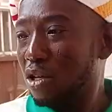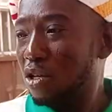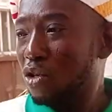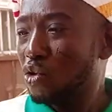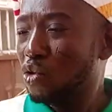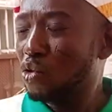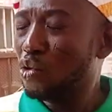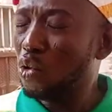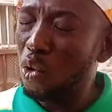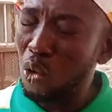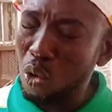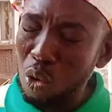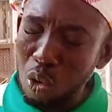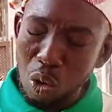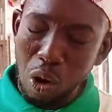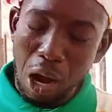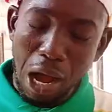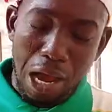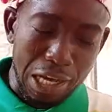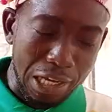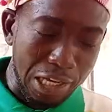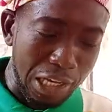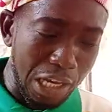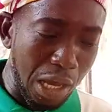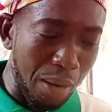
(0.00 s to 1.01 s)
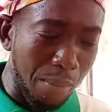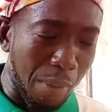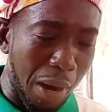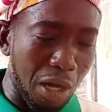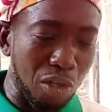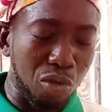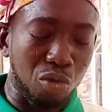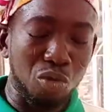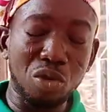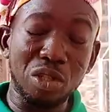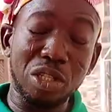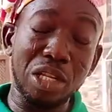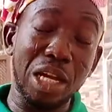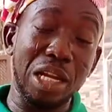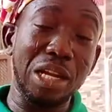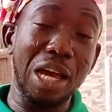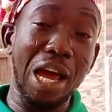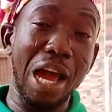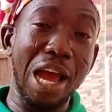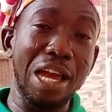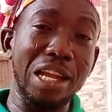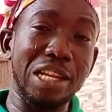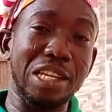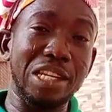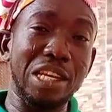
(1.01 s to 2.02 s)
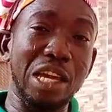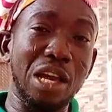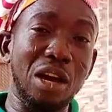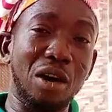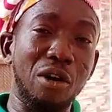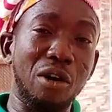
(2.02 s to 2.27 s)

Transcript: so i came out with an idea